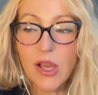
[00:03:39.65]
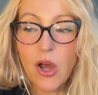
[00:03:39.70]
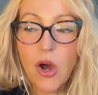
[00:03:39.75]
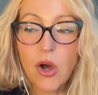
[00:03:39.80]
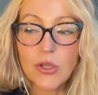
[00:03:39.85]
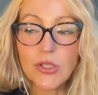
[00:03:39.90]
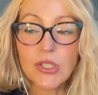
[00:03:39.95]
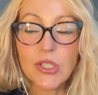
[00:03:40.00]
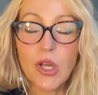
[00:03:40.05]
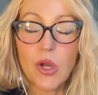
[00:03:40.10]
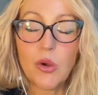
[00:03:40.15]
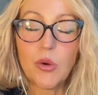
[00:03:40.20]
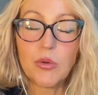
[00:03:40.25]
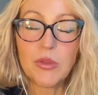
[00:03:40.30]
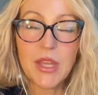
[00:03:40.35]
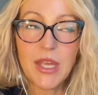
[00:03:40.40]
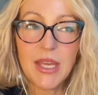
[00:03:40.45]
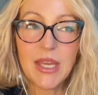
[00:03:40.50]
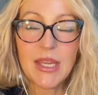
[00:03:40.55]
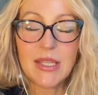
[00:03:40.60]
Also
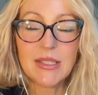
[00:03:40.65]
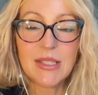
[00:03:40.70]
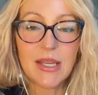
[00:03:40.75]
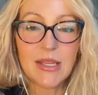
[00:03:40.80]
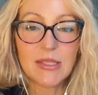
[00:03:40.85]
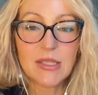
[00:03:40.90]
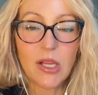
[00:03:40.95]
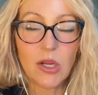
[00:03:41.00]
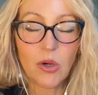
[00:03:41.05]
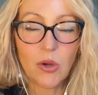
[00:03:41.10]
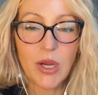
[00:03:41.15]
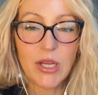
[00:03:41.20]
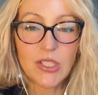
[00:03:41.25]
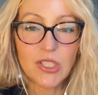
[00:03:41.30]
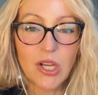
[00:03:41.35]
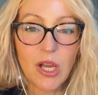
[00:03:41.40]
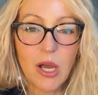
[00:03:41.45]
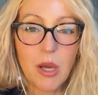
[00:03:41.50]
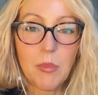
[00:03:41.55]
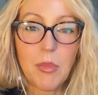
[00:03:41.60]
think it does a great
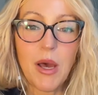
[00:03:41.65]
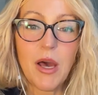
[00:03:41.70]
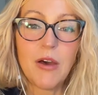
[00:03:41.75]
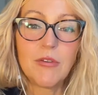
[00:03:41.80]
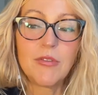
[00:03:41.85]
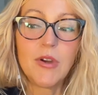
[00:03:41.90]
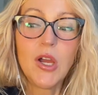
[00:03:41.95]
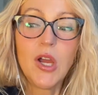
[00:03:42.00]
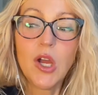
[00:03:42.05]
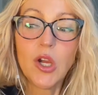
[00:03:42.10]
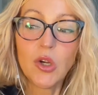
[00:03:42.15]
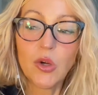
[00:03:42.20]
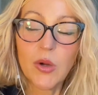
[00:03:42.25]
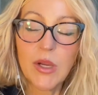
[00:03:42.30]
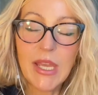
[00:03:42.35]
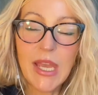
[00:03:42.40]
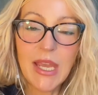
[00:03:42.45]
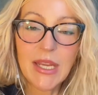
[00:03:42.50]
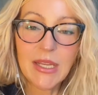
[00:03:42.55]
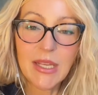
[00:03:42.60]
job of
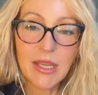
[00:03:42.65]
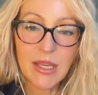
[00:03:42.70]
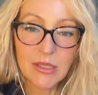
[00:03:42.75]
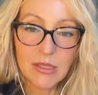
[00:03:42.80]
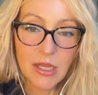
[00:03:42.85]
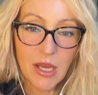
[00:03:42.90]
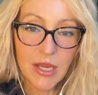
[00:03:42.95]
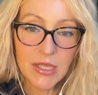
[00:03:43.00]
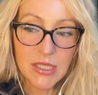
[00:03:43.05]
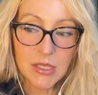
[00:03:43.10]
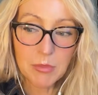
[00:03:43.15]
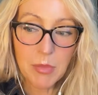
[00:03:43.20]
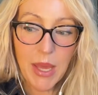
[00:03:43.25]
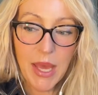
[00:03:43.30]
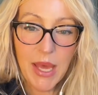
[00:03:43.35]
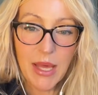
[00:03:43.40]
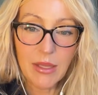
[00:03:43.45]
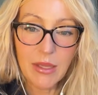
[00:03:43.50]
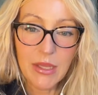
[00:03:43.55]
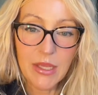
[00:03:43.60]
creating a nice
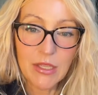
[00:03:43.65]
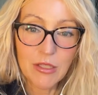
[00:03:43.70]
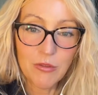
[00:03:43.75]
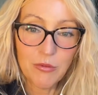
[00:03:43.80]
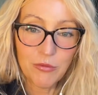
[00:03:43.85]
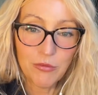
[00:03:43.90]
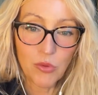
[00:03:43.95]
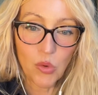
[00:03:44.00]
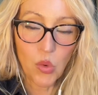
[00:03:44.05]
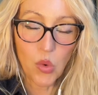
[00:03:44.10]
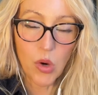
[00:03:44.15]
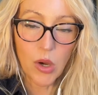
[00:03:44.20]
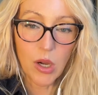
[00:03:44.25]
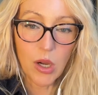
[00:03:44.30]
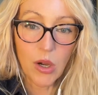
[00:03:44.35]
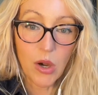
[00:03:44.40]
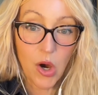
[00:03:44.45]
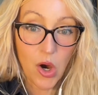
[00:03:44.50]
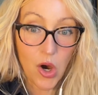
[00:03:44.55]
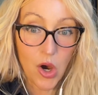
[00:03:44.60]
palette
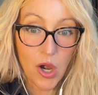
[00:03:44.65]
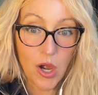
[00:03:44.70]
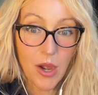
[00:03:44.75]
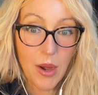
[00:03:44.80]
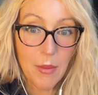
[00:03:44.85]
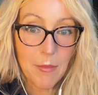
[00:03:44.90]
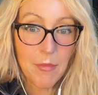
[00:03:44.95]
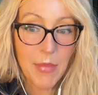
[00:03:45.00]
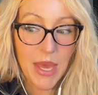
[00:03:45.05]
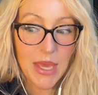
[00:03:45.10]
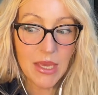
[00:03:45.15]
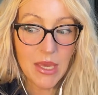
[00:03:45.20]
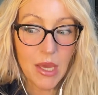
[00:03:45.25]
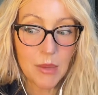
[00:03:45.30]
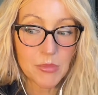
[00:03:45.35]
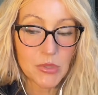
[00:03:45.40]
for our makeup.